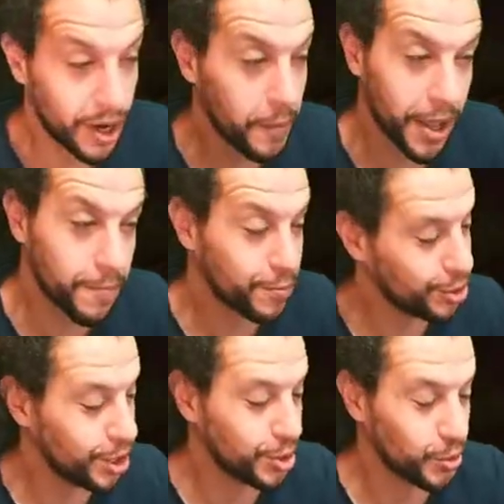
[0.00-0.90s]
Tsunami, I
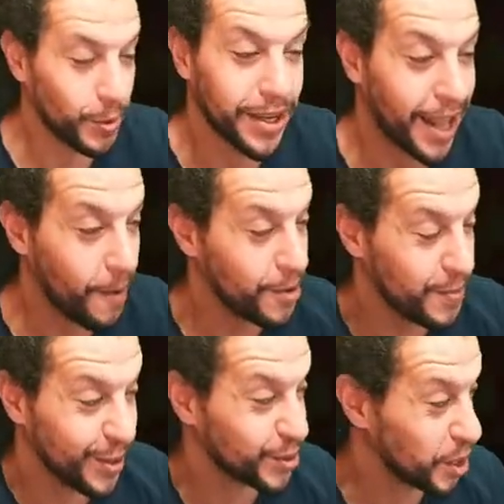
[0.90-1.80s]
appreciate you, man.
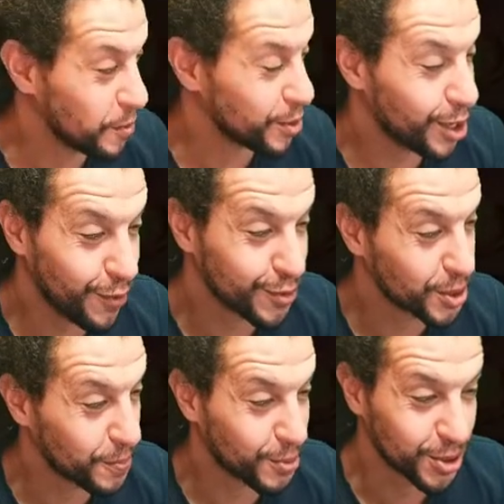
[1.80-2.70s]
Habibi Tsunami, thank you
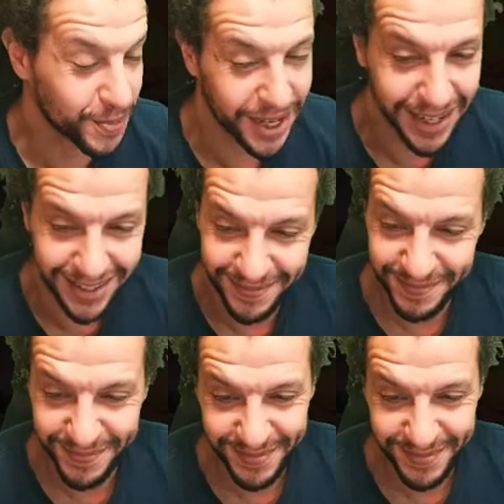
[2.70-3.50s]
for support, man.